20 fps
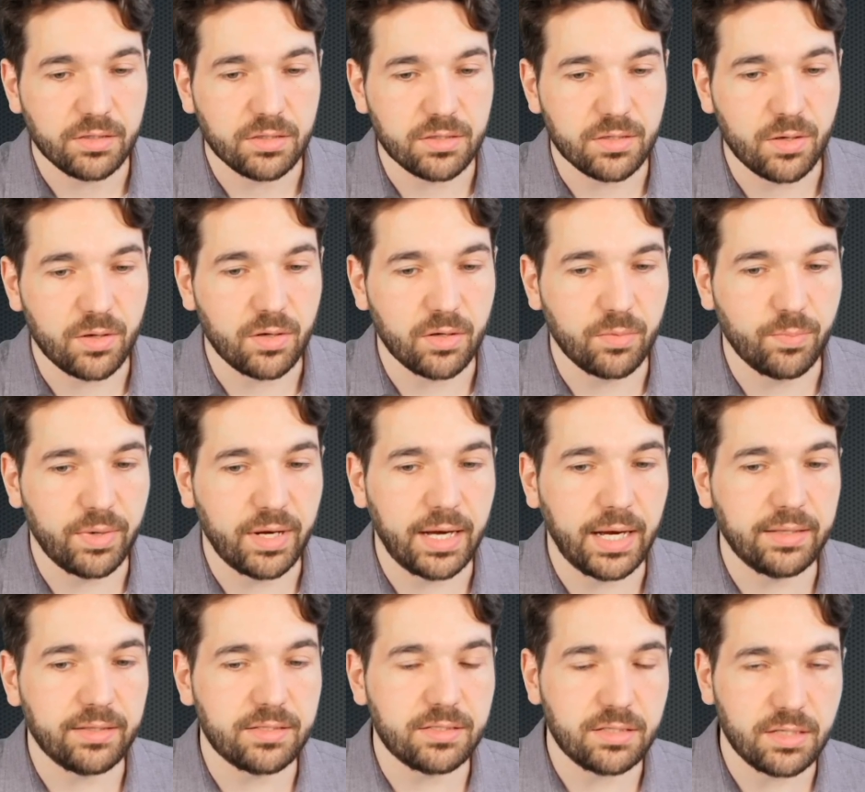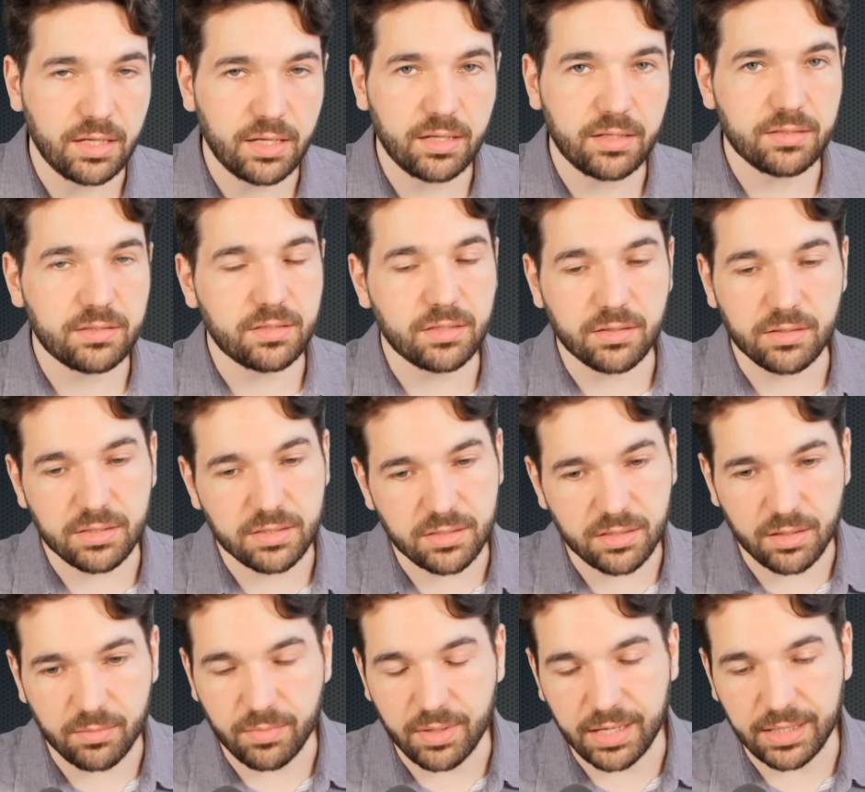So behind the scenes, there is
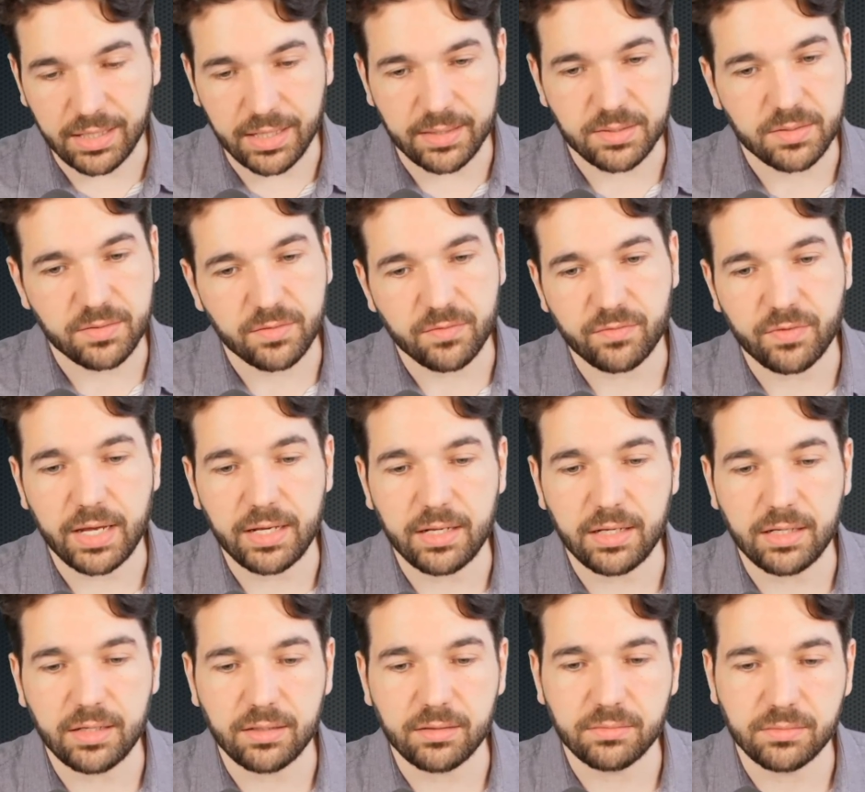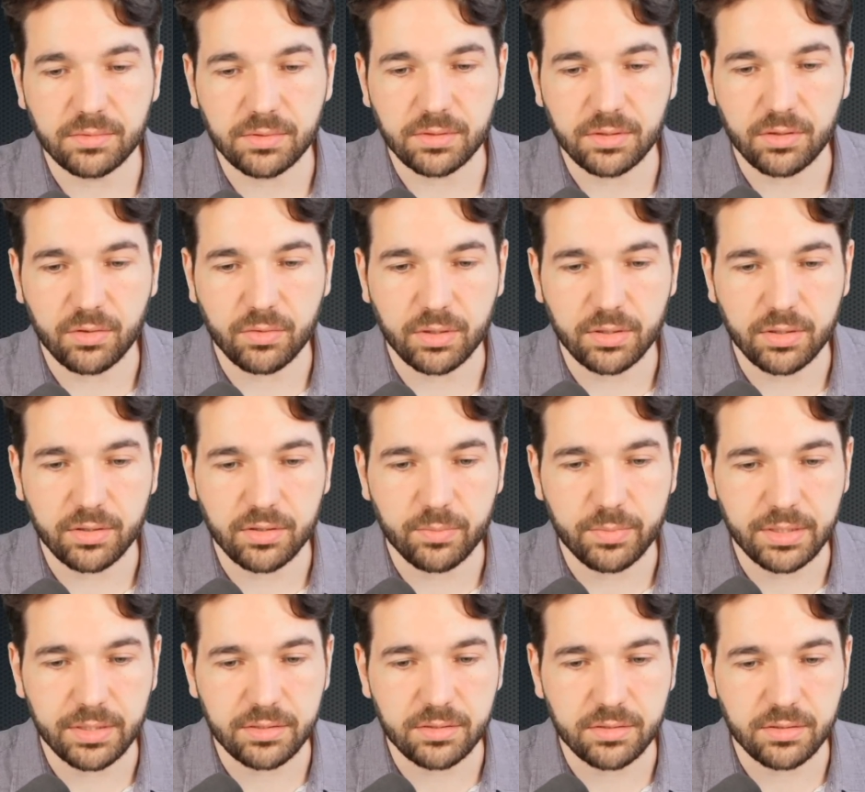some, I guess, fighting or a little
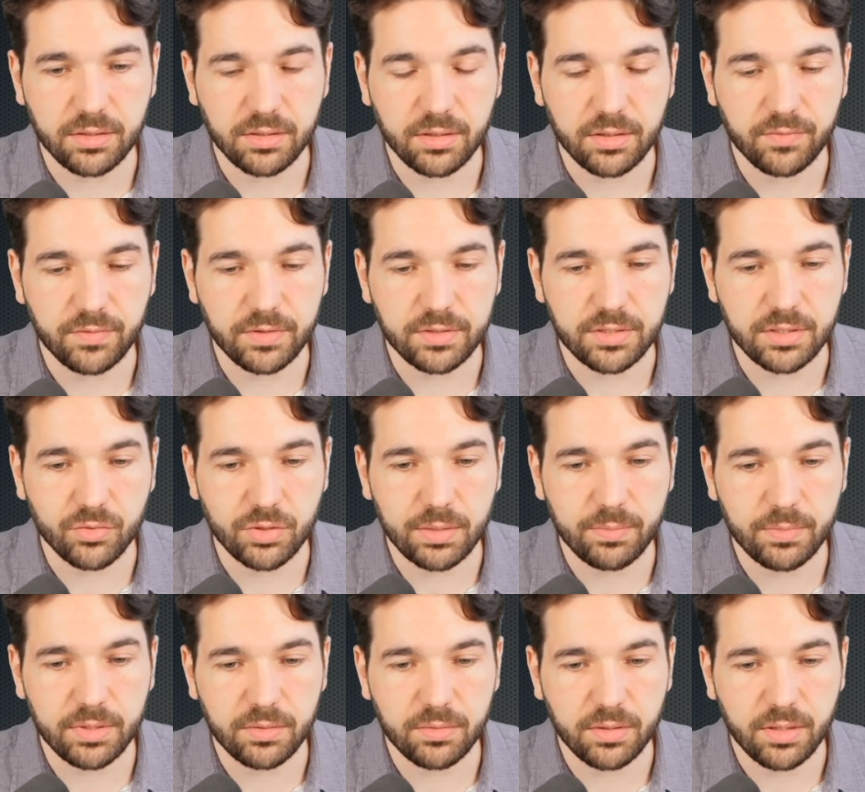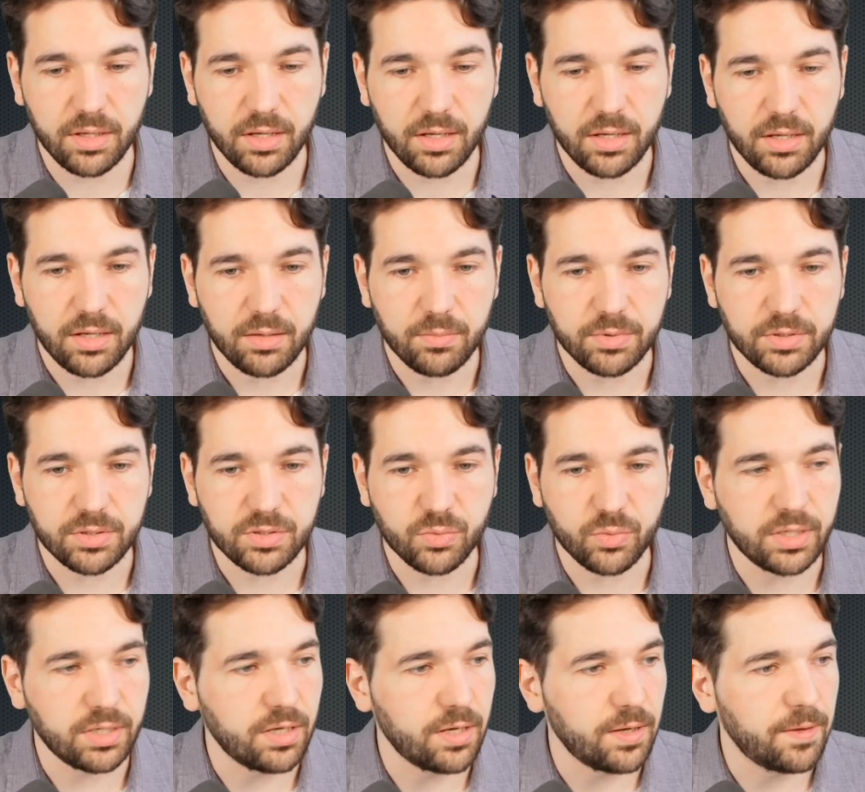bit of disagreement
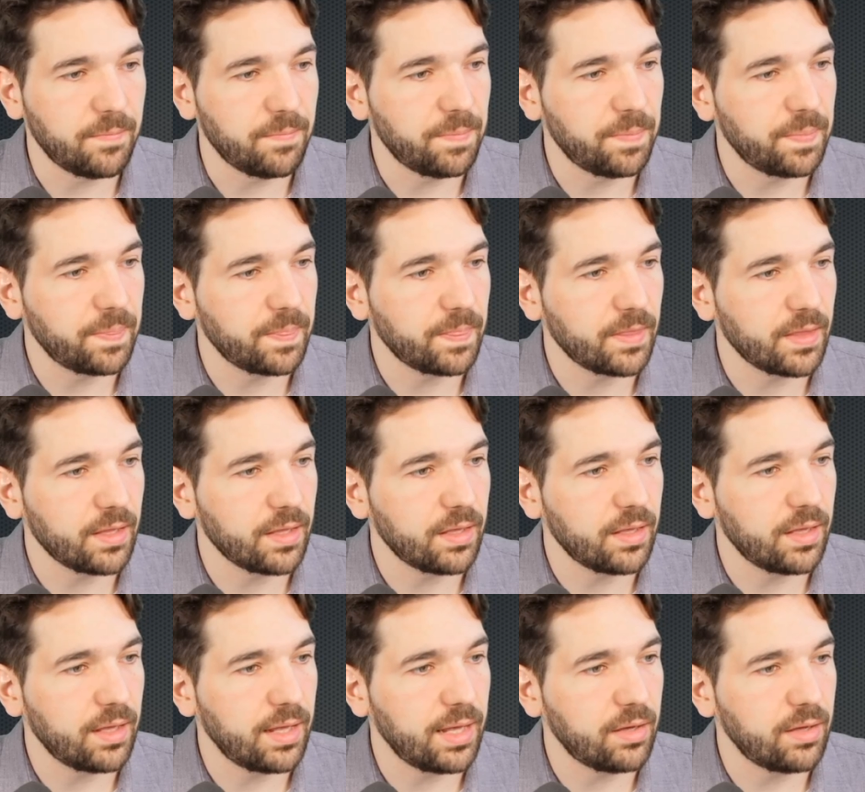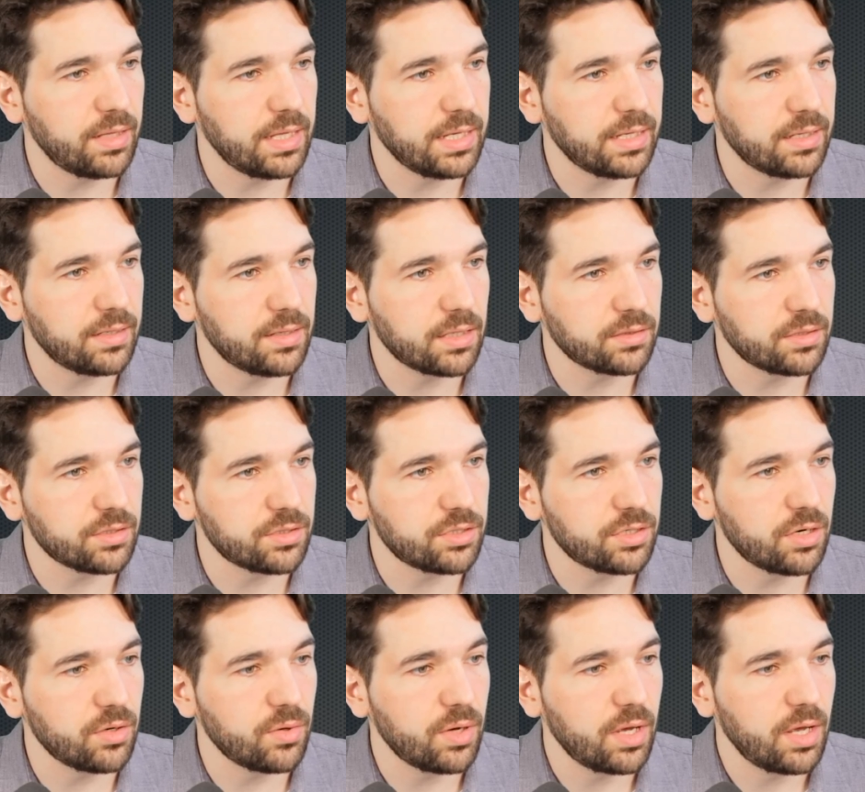between how they conduct the
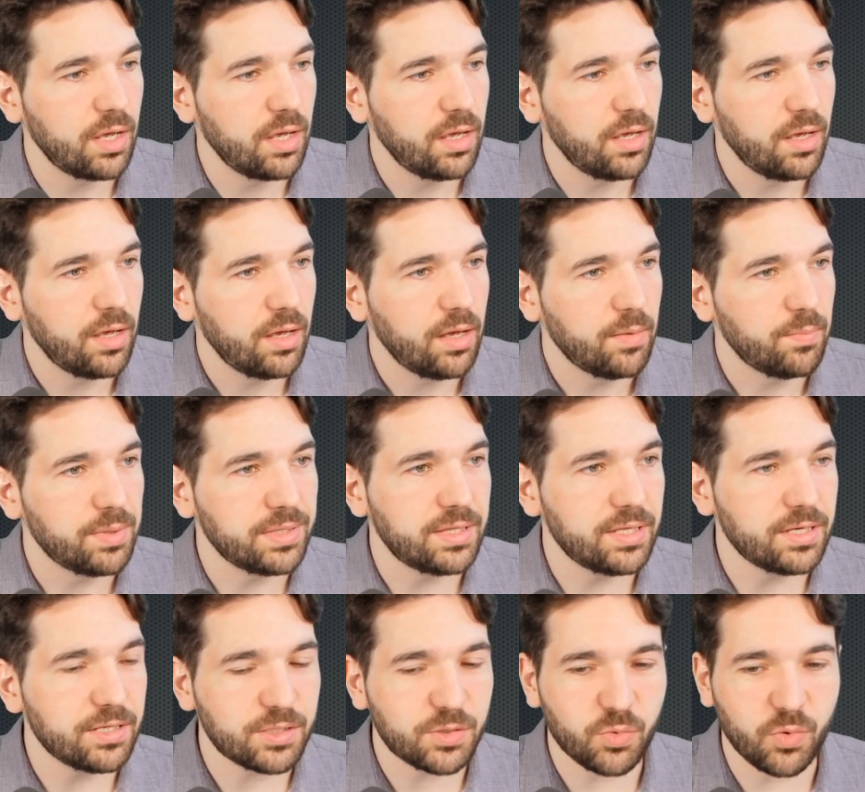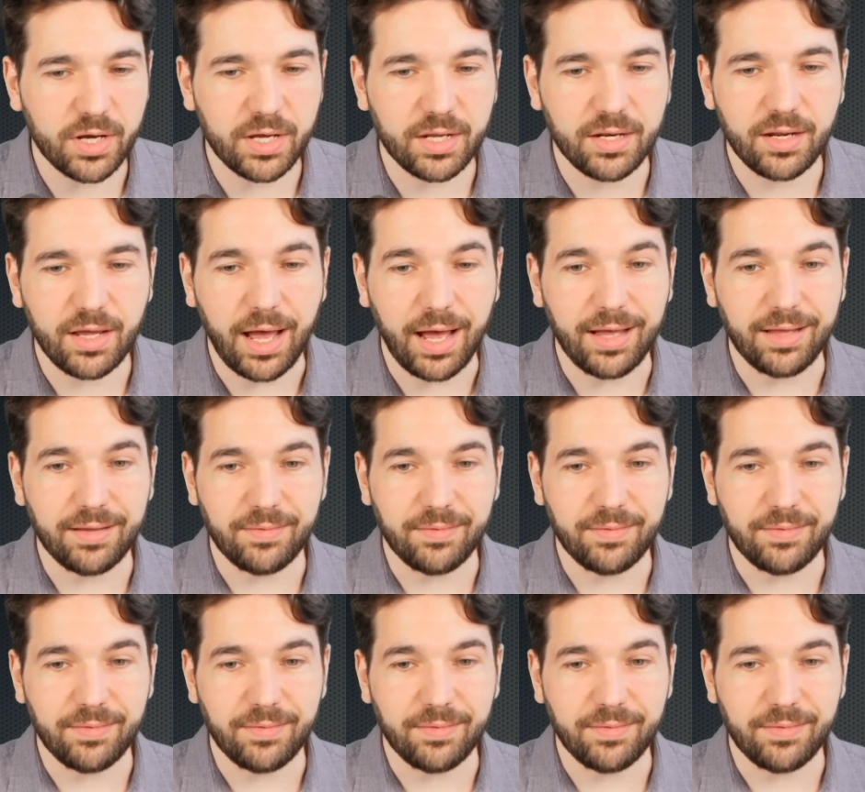show. But this one,